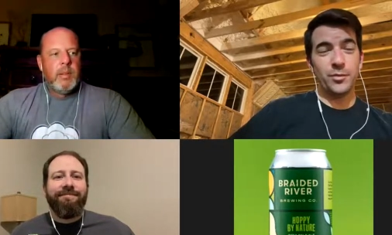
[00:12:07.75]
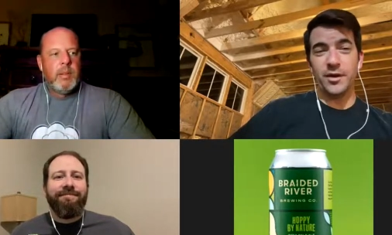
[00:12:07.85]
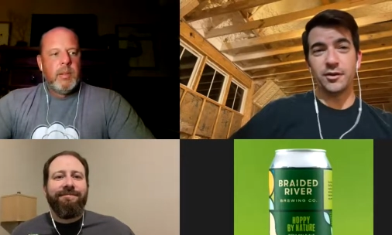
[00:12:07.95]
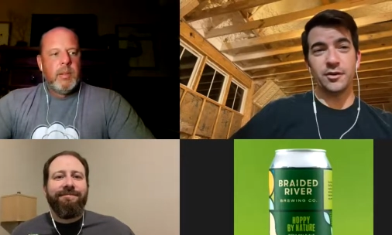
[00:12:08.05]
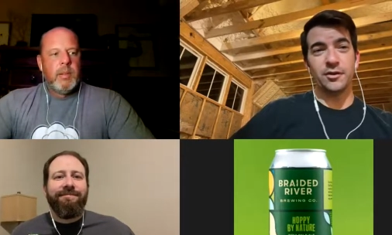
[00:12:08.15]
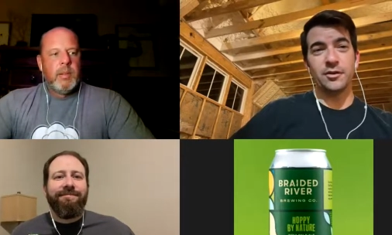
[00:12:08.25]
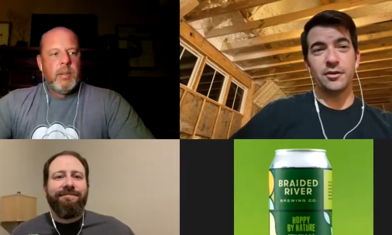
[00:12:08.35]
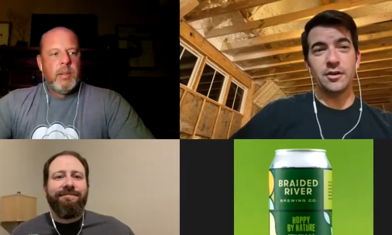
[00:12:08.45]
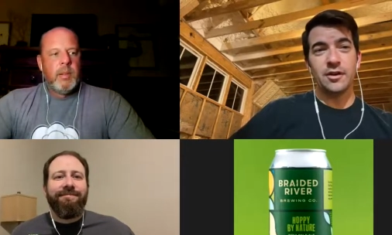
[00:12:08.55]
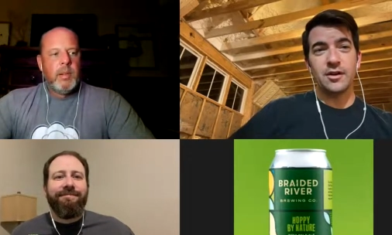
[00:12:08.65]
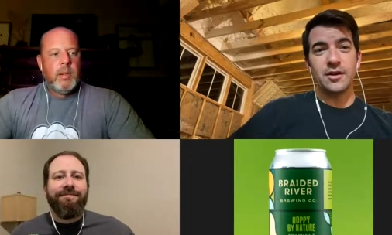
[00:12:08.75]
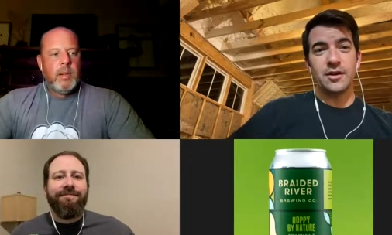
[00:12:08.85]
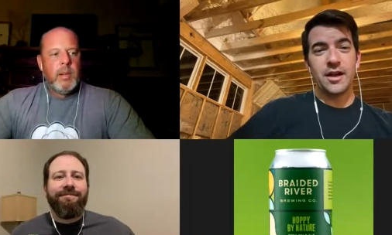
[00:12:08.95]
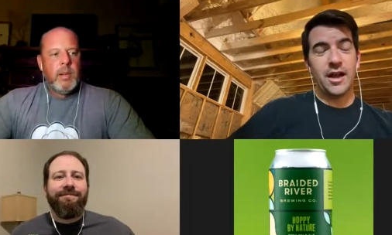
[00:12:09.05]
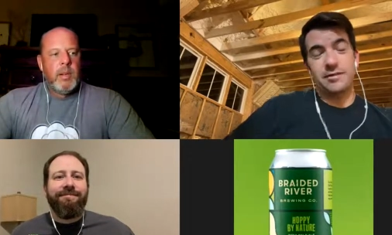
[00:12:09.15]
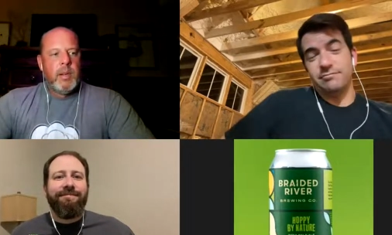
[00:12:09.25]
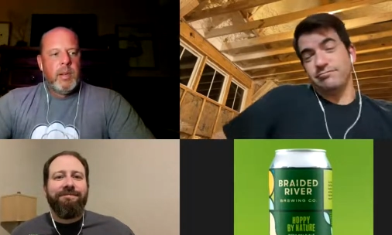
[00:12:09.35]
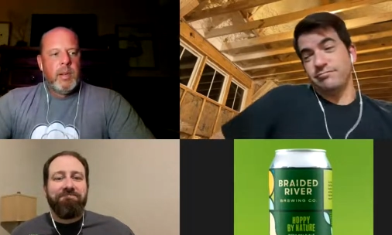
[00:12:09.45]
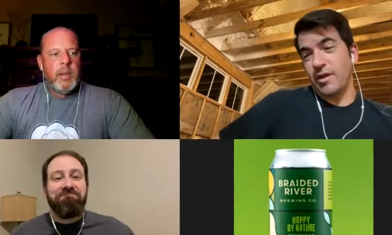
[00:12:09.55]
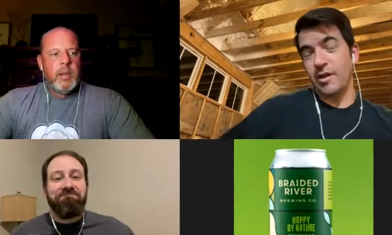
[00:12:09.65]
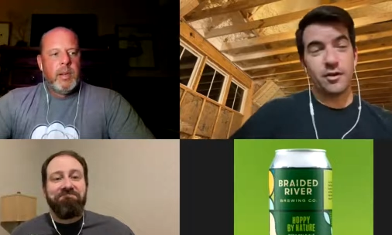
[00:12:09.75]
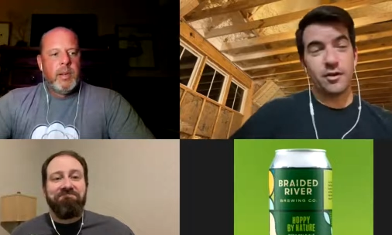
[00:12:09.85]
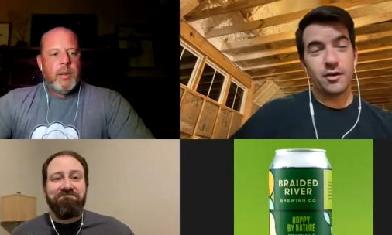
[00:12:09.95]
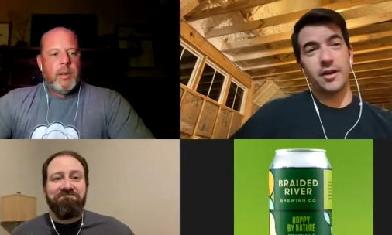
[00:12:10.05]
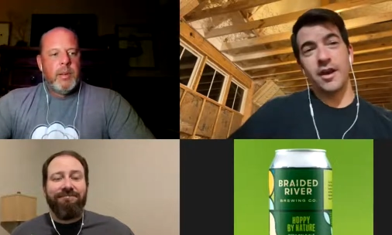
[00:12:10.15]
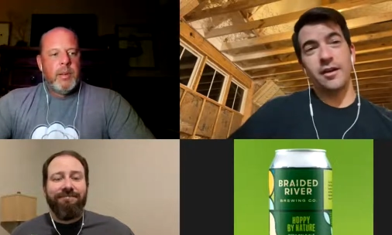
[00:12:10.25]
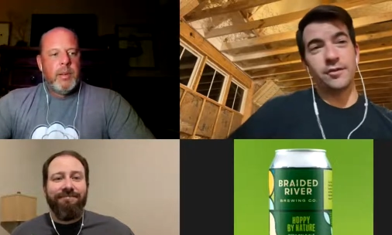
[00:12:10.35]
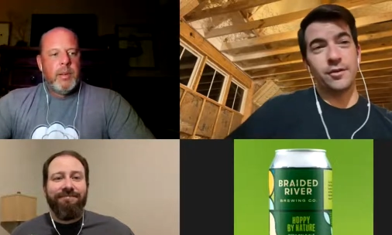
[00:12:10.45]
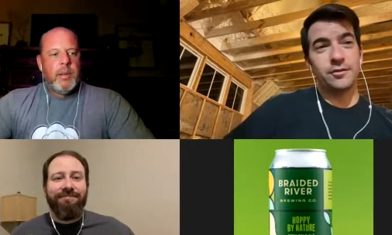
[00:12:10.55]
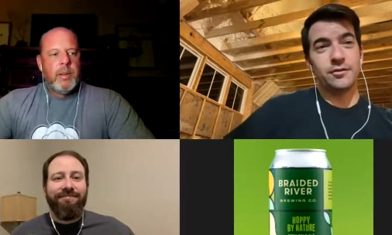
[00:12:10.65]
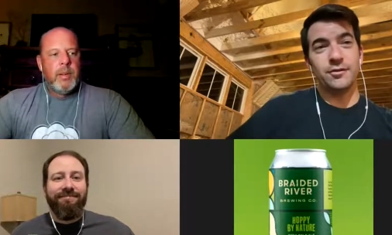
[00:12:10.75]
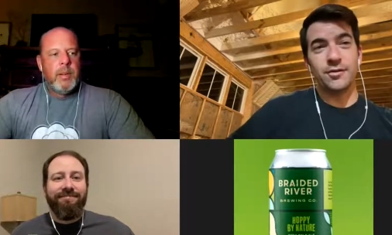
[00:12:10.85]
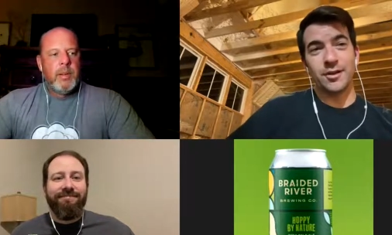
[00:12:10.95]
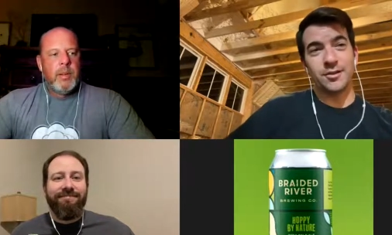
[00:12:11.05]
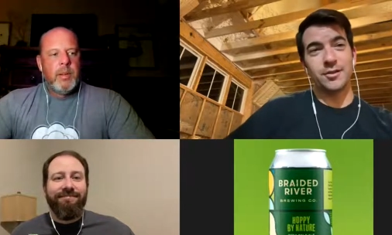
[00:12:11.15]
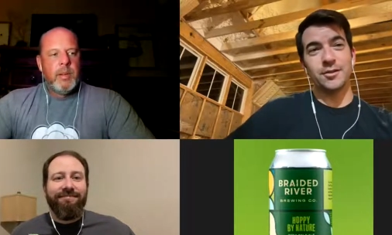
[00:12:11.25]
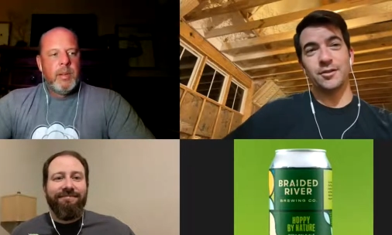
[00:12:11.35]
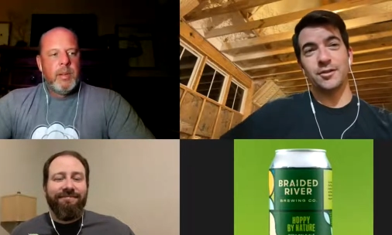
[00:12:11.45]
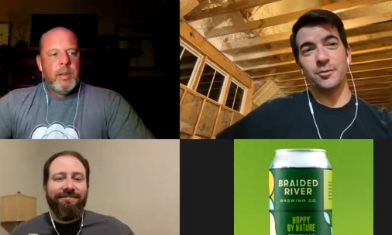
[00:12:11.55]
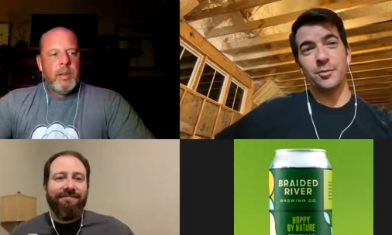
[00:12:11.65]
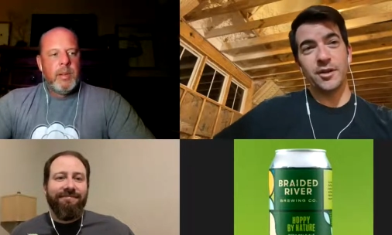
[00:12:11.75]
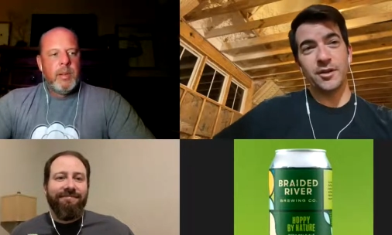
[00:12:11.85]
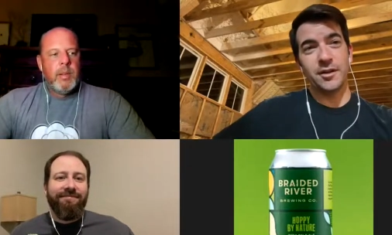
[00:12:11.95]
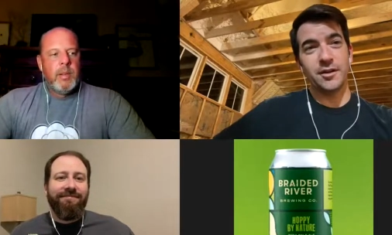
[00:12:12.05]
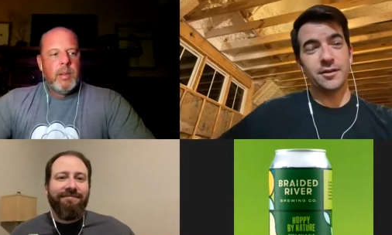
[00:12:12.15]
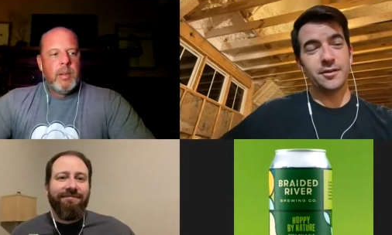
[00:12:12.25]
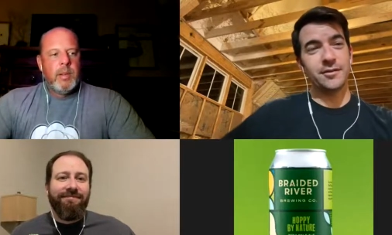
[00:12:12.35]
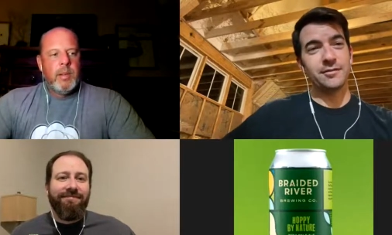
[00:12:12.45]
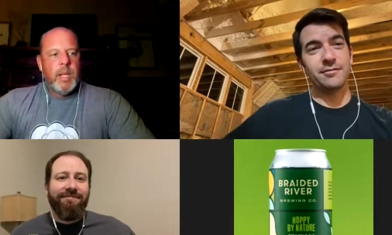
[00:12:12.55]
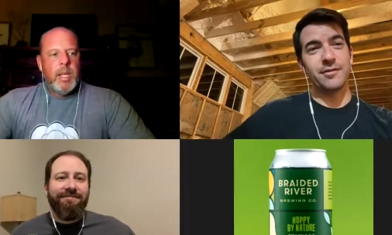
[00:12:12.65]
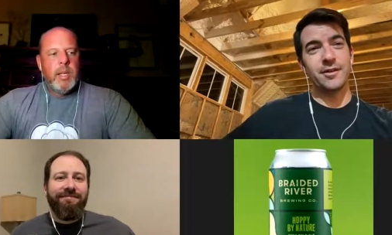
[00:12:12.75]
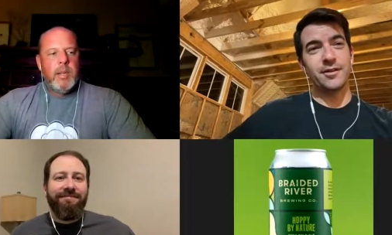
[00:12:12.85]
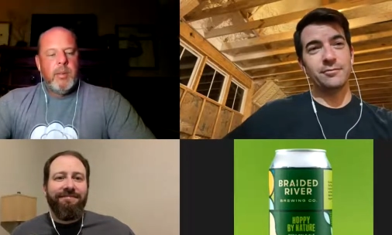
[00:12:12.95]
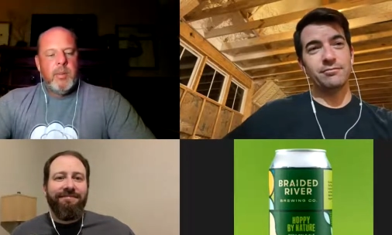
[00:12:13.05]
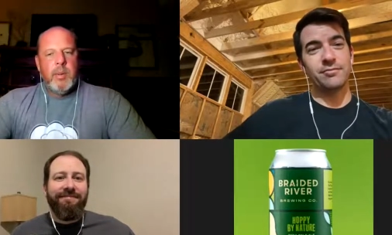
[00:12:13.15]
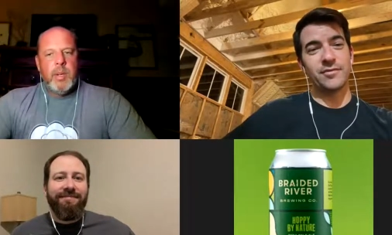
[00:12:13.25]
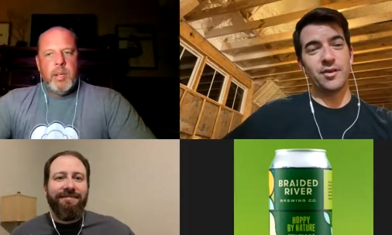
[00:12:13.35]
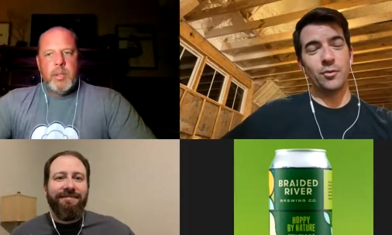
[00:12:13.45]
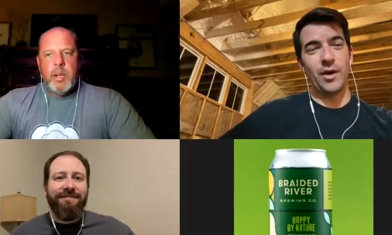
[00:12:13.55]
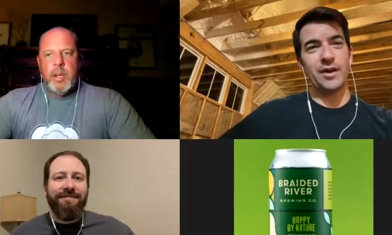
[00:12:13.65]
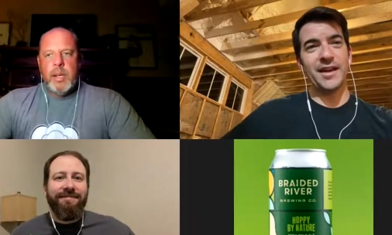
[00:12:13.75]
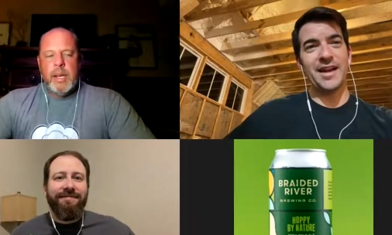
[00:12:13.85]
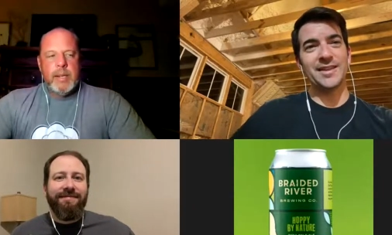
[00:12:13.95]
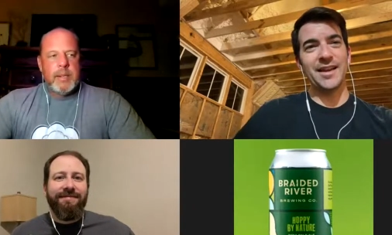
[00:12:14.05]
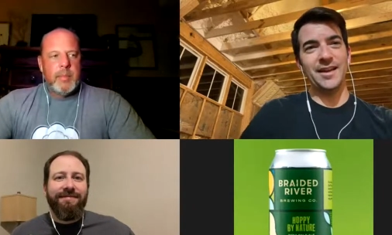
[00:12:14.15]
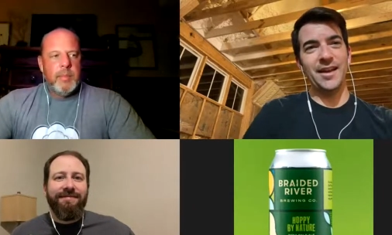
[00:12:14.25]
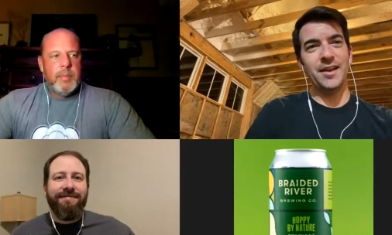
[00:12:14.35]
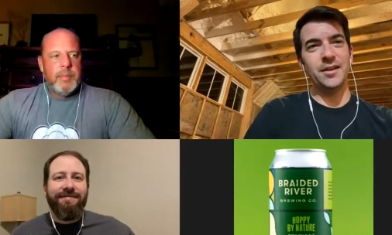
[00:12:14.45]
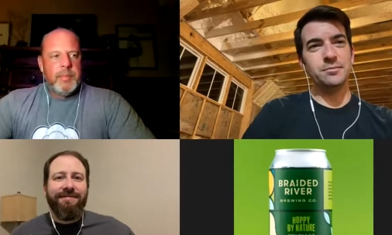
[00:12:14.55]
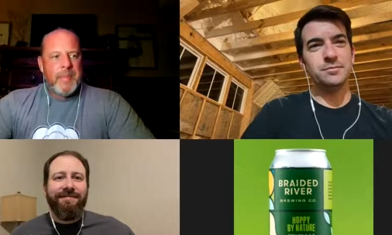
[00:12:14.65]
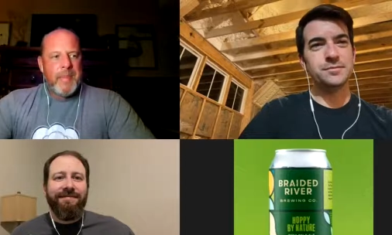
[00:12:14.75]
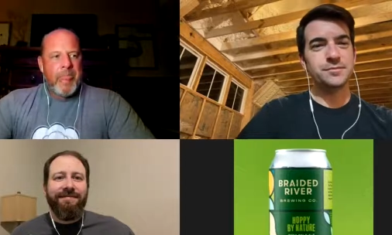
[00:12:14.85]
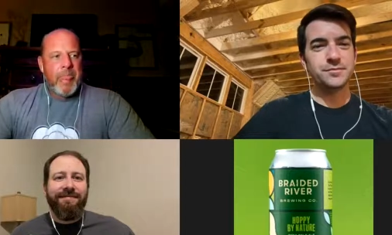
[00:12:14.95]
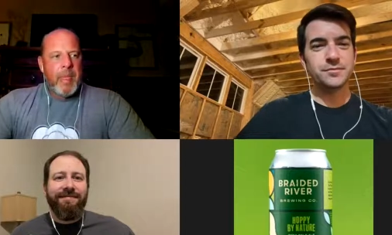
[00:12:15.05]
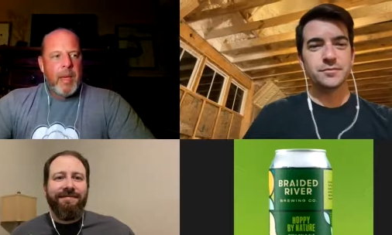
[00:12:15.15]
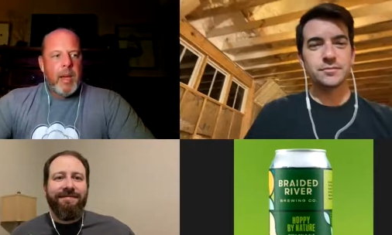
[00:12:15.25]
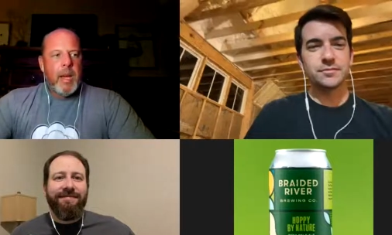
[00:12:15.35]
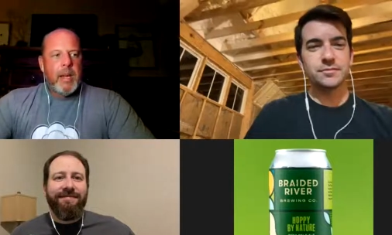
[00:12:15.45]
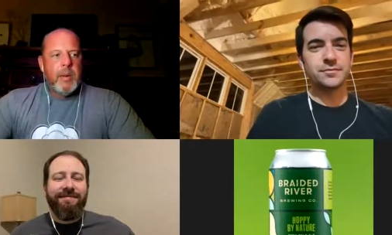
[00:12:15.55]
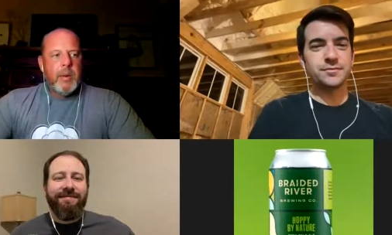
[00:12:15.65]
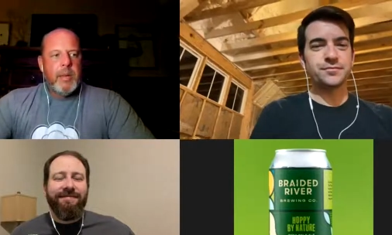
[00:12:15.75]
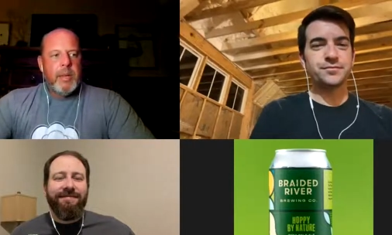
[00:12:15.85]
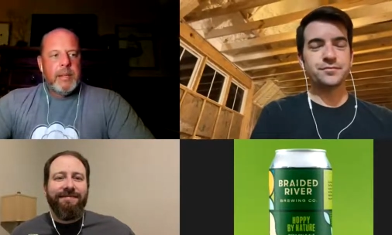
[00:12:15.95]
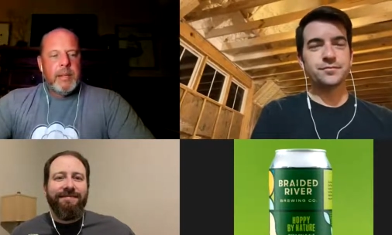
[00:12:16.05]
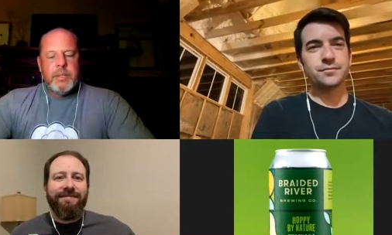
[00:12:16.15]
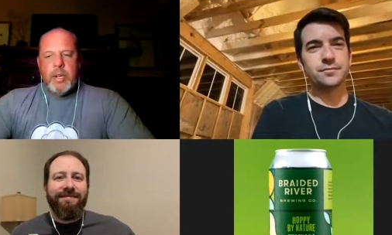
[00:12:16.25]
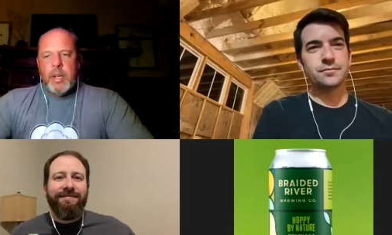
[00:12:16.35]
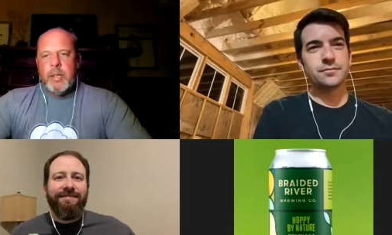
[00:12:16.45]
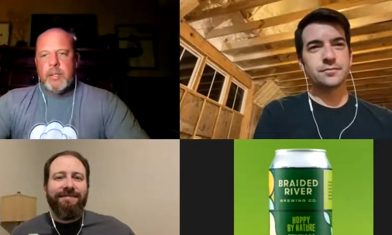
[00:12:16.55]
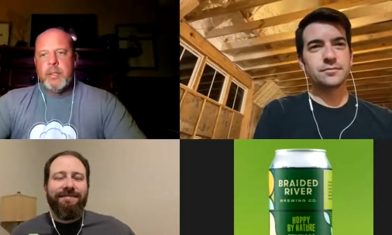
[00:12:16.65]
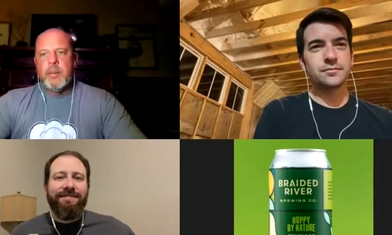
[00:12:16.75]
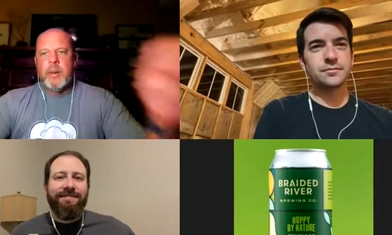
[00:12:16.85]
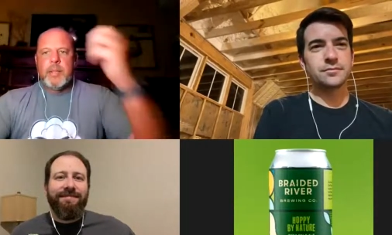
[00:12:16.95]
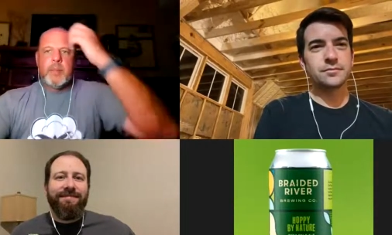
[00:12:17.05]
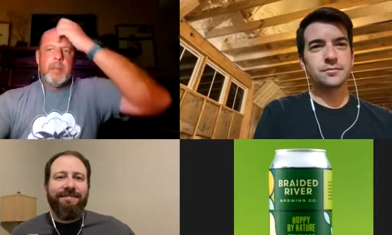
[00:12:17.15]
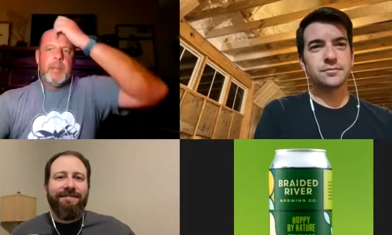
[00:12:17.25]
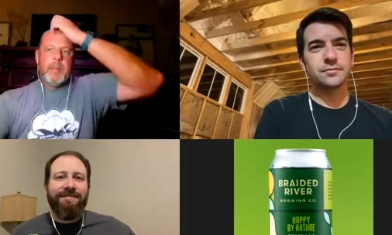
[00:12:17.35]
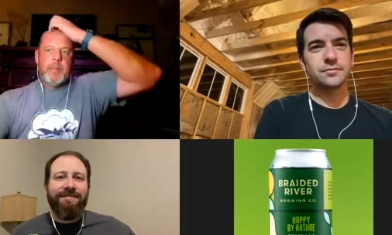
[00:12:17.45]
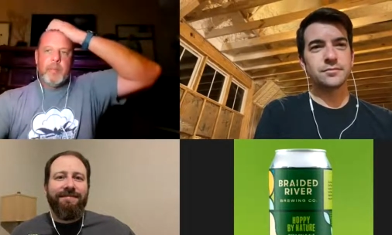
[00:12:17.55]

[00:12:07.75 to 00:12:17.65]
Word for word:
Speaker 1: bitter, and so yeah, if you, you talk to your bud there,
Speaker 2: yeah, well, see I'll how they got that him. name. I know they did change the recipe